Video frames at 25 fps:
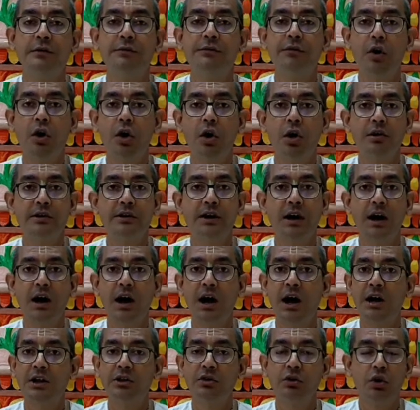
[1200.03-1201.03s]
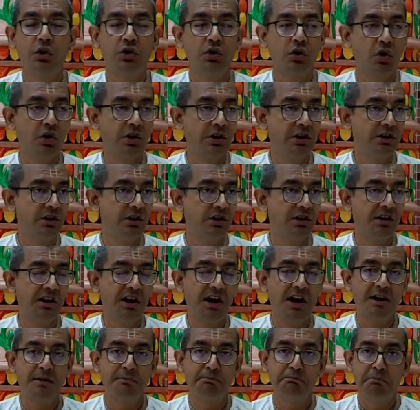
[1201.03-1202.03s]
the war are not ordinary,
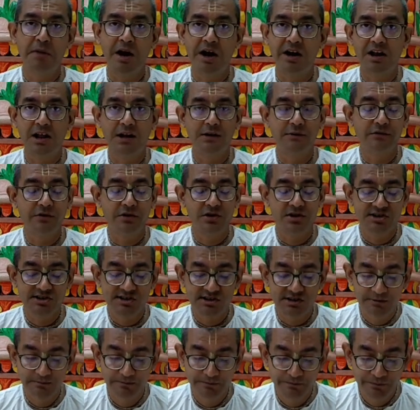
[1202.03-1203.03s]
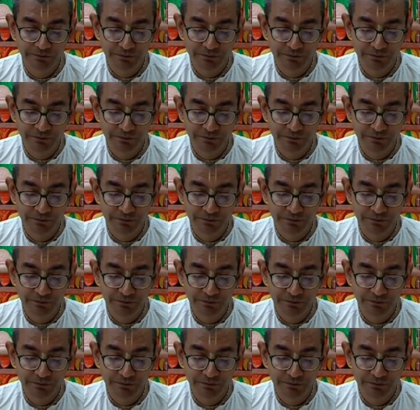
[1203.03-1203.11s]
they are mad elephants.